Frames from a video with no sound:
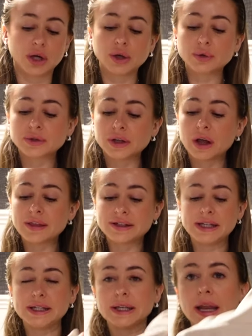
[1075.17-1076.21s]
I also like the
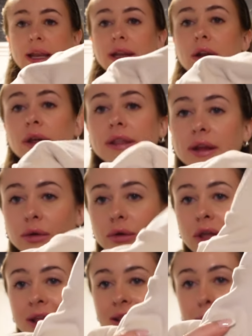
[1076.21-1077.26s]
detailing, like they're,
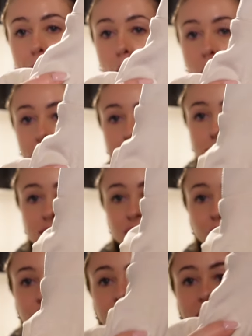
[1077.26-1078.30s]
they're piped
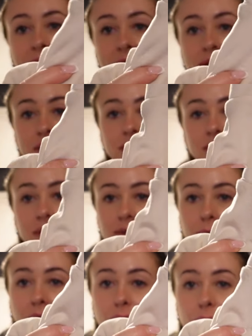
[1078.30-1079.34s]
on the leg as
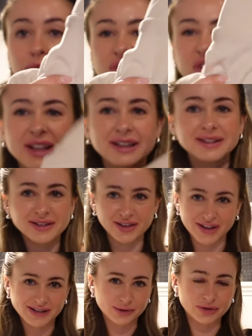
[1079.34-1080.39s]
well, which I think is a
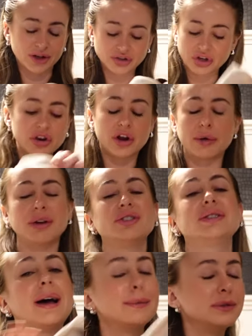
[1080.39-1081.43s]
nice little touch. I don't know, I
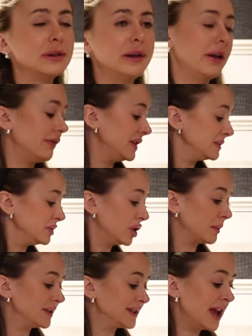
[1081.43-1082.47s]
just absolutely love these
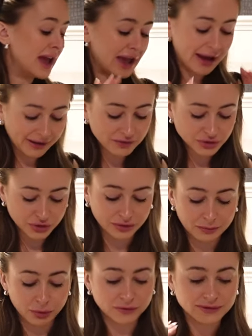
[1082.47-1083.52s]
pyjamas. Haven't took
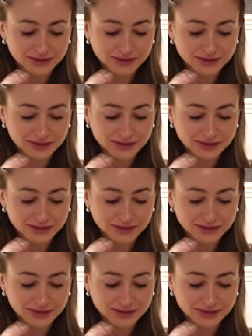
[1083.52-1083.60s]
them off